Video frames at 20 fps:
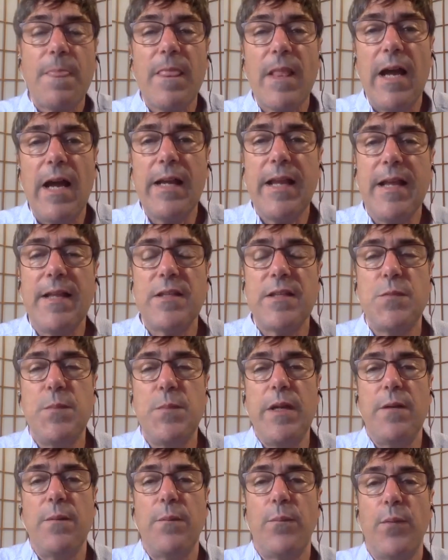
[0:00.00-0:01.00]
I can't
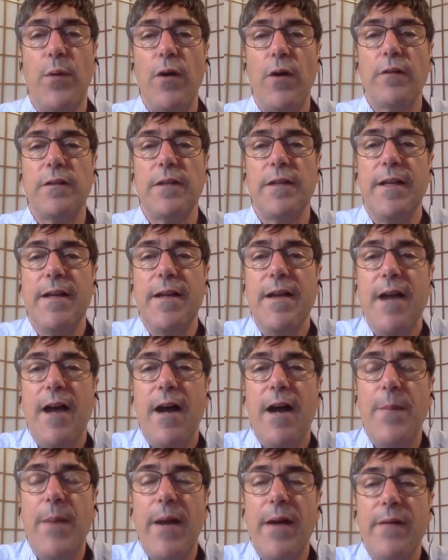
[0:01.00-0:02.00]
speak broadly
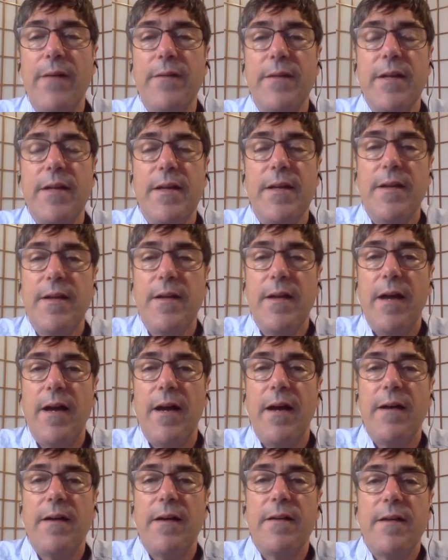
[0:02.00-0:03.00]
about
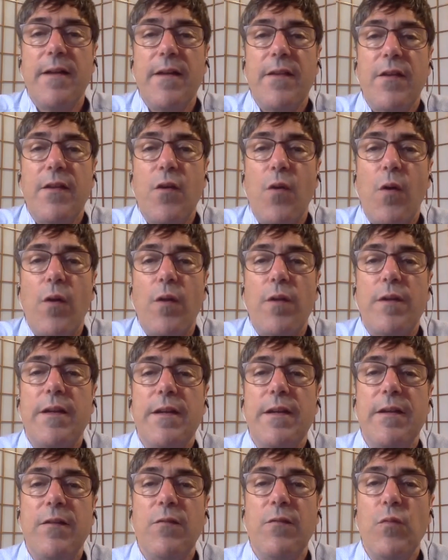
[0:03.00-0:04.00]
the
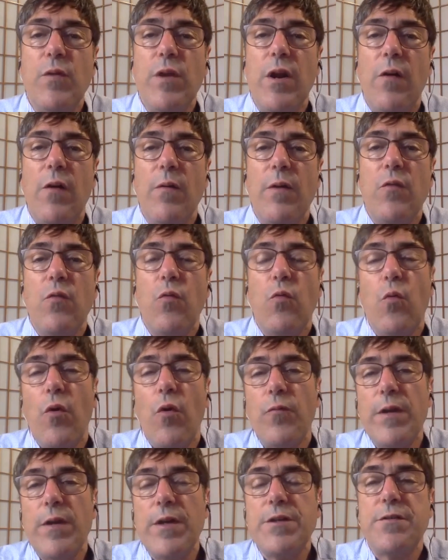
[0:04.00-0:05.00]
quality in
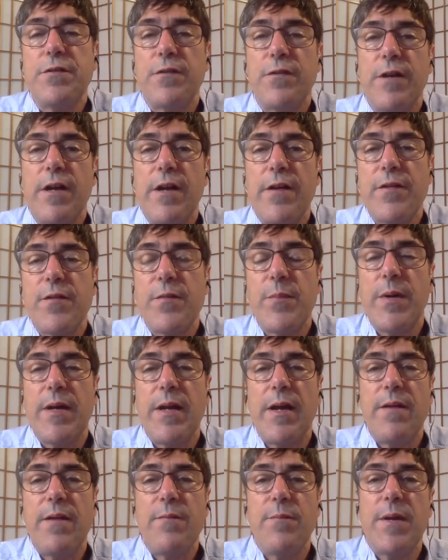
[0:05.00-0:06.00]
one region or another,
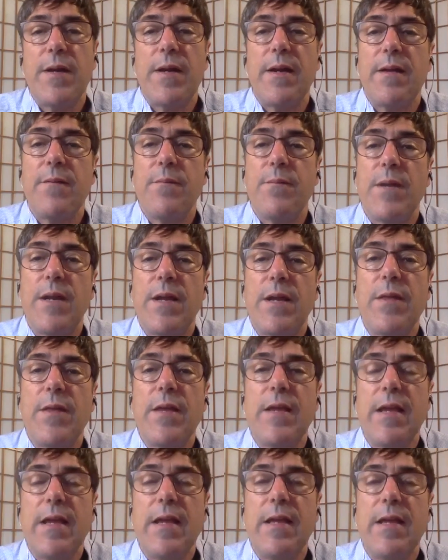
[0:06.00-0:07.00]
but I
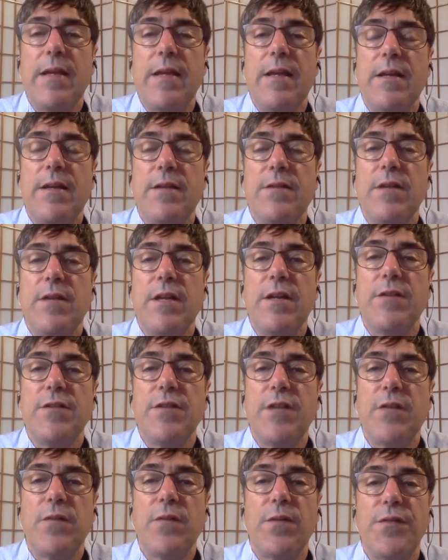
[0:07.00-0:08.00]
think in a
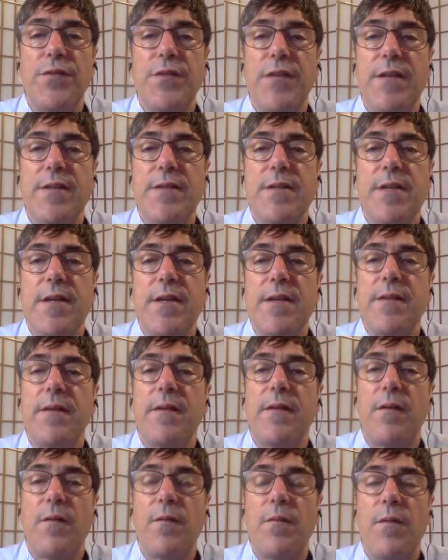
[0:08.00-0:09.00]
general sense
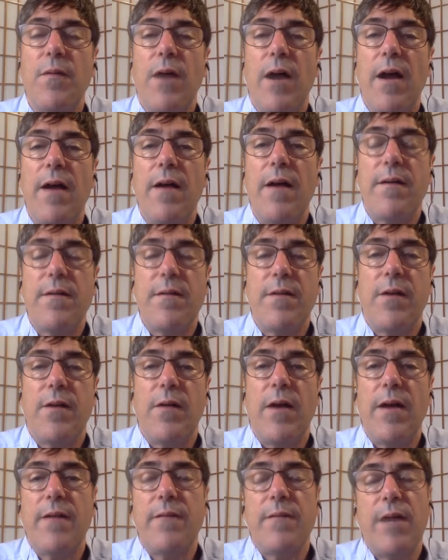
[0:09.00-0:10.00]
there are
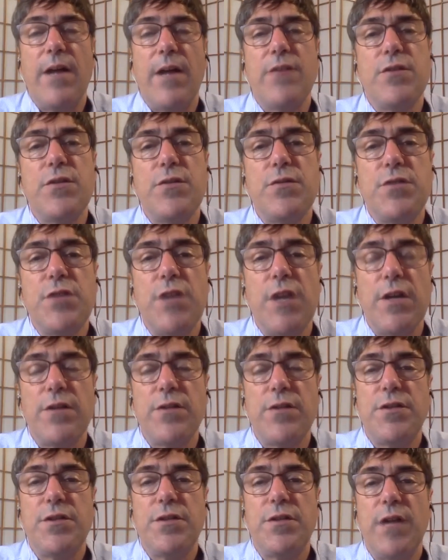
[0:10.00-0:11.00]
I do
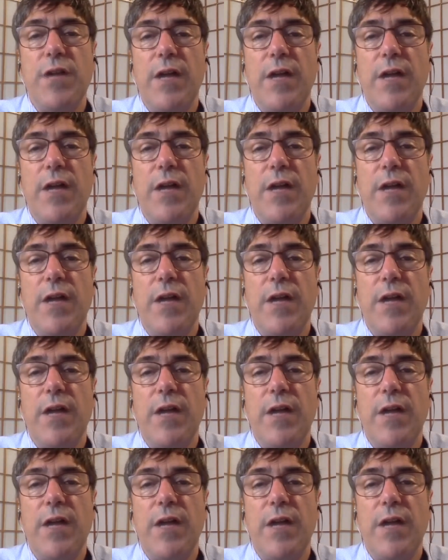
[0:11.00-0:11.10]
judge